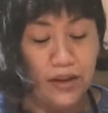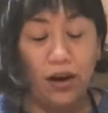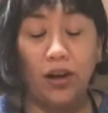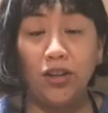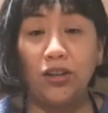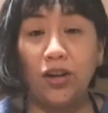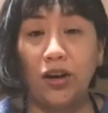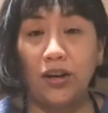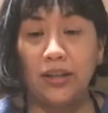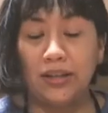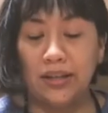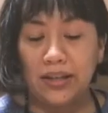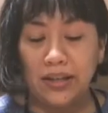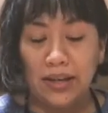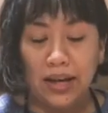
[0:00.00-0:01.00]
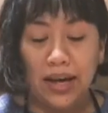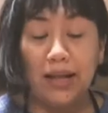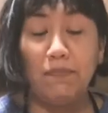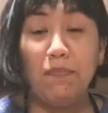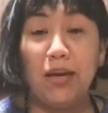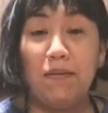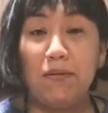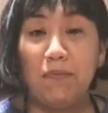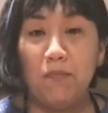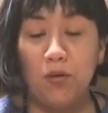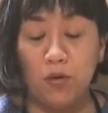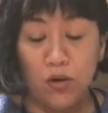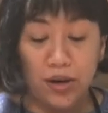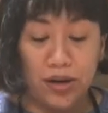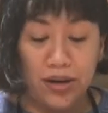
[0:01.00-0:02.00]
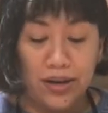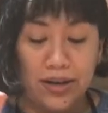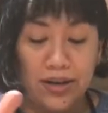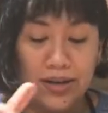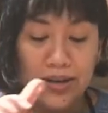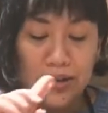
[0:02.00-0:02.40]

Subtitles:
hot dog and maybe more.